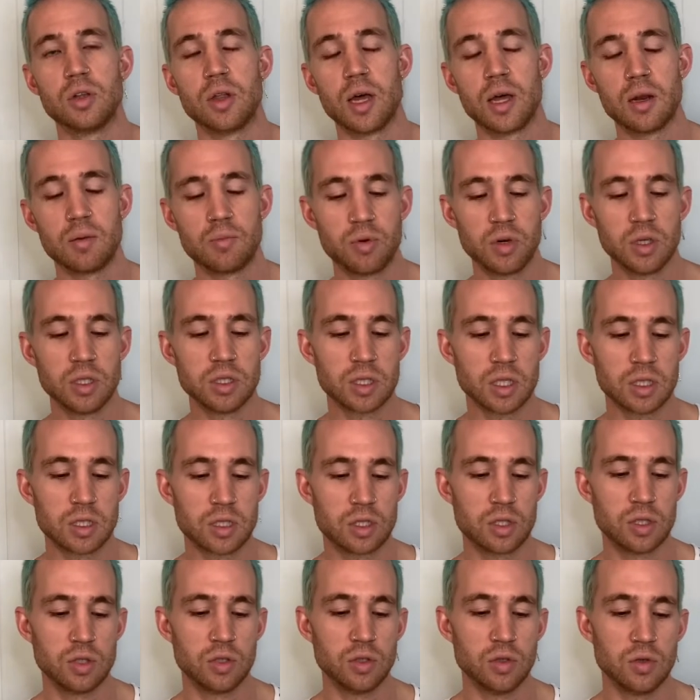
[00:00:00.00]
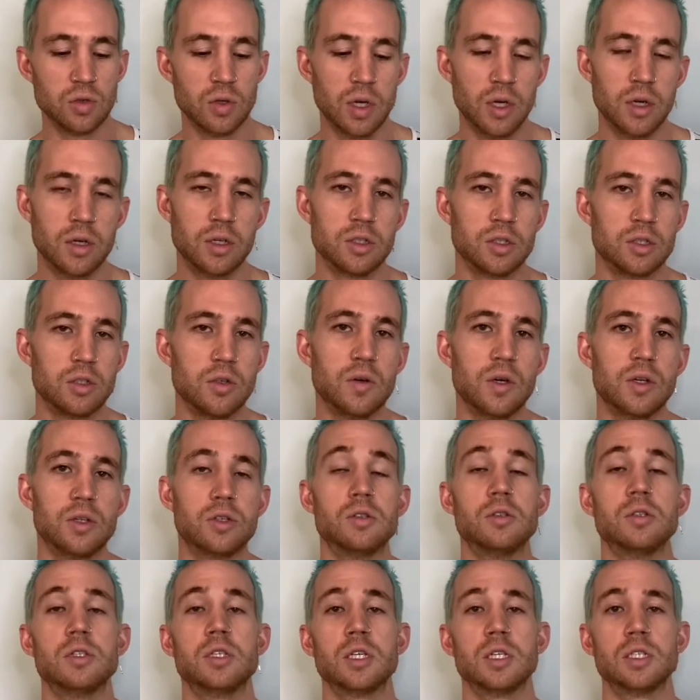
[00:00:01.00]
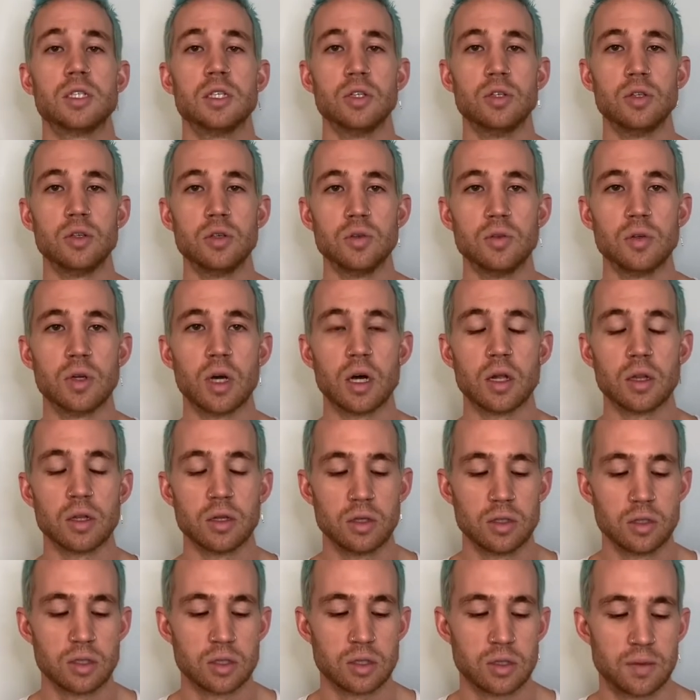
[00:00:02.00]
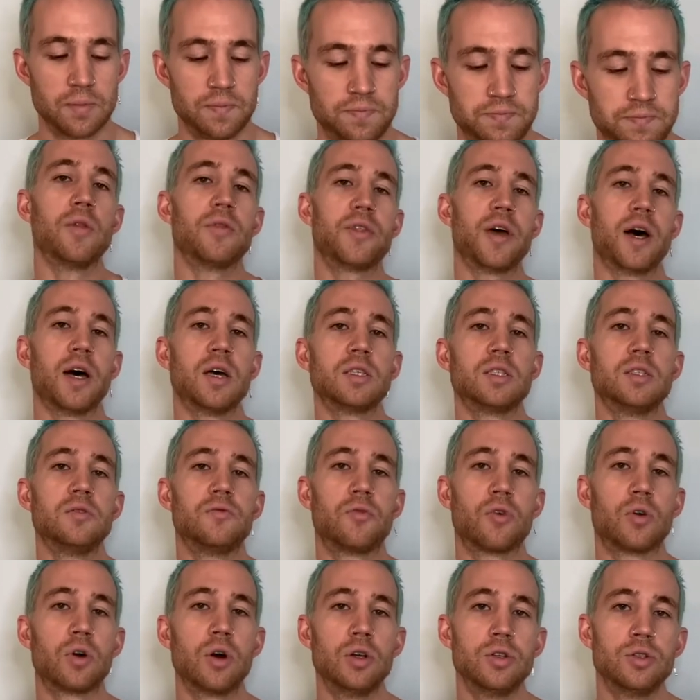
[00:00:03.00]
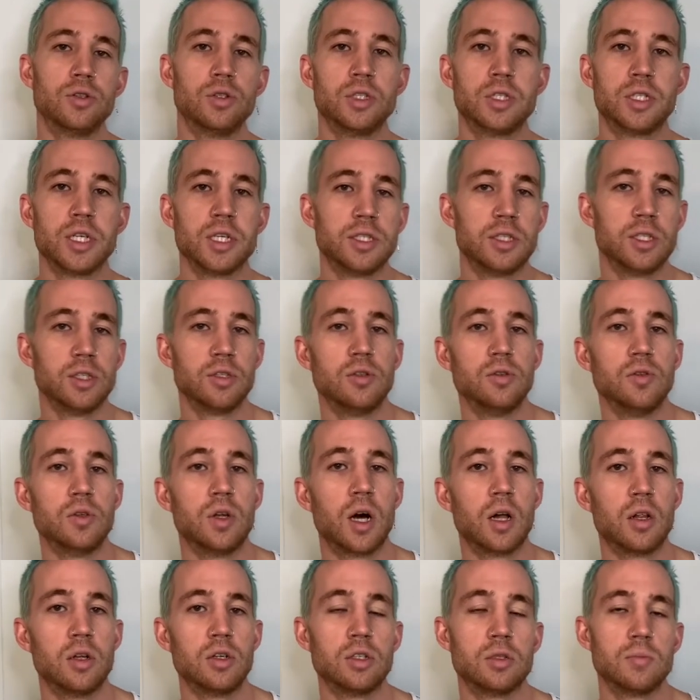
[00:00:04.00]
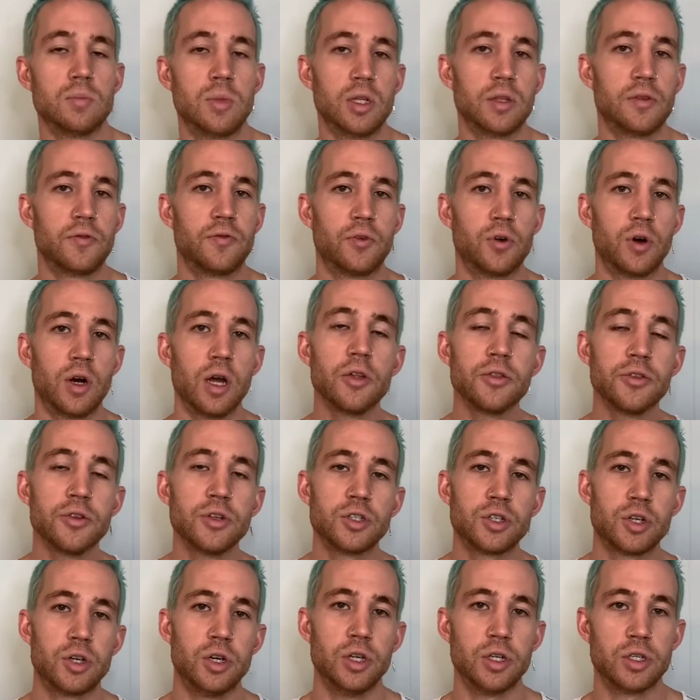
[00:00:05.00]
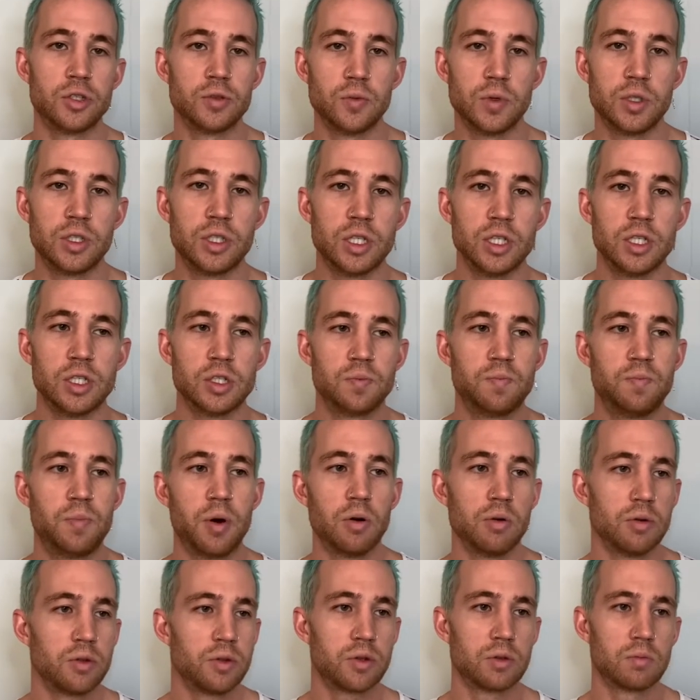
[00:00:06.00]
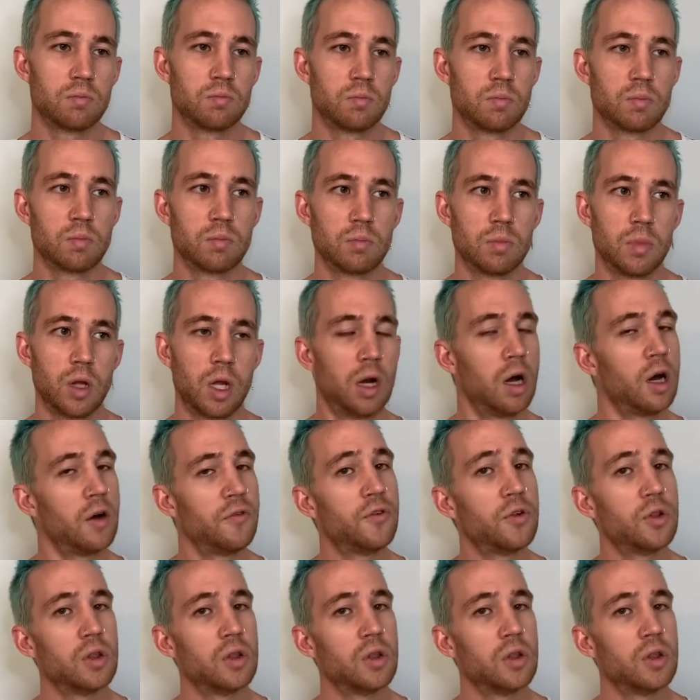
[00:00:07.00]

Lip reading: that brings us to $262. $1,462 a month for health insurance, which is both an awful